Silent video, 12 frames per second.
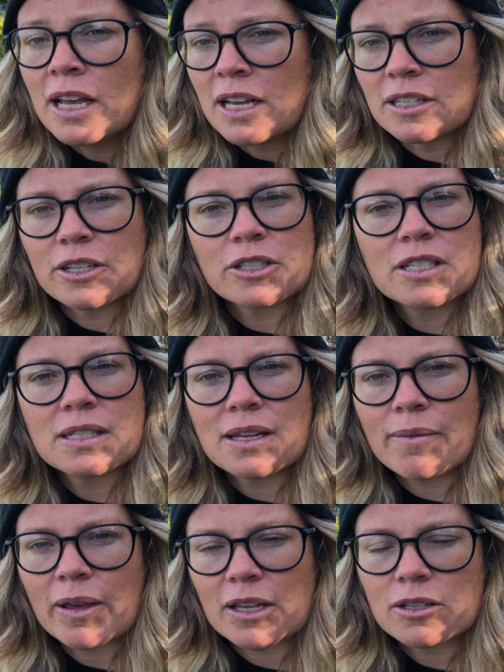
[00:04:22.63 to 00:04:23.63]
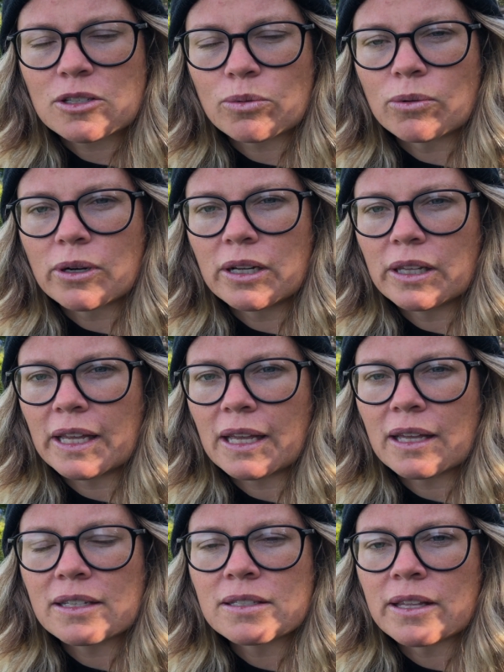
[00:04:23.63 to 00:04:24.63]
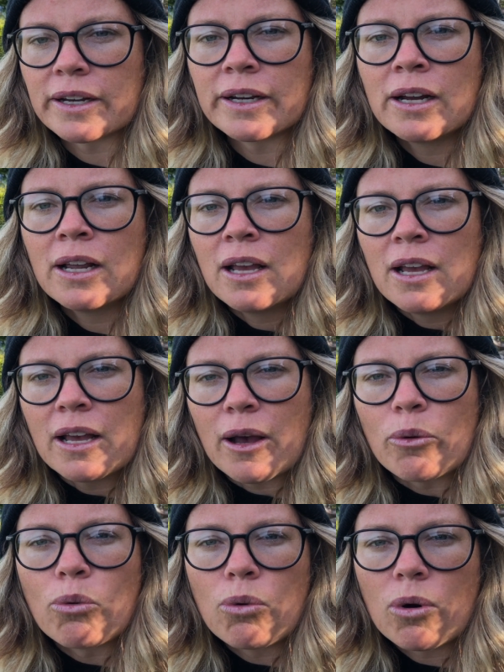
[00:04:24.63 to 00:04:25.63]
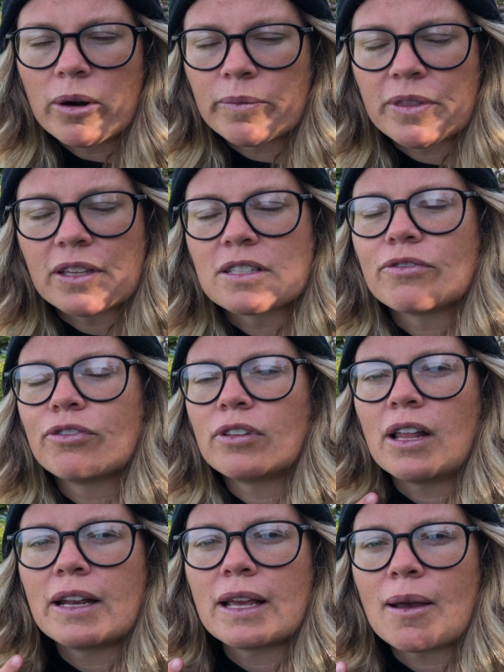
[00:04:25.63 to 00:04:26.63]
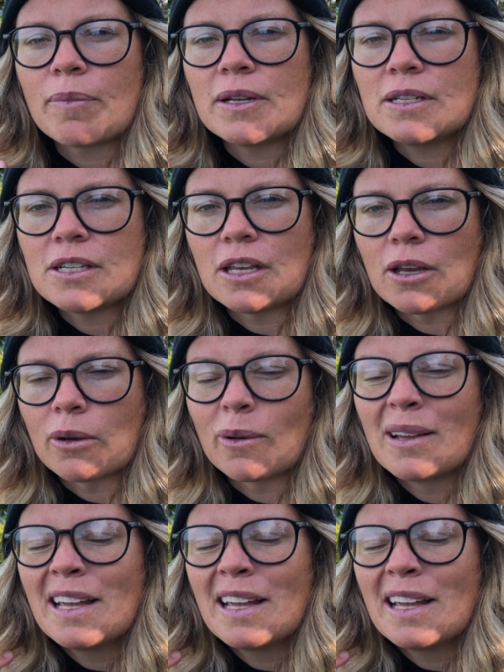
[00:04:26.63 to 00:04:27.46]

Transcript: Is your stomach swirling? Is there a warmth that's flooding up into you?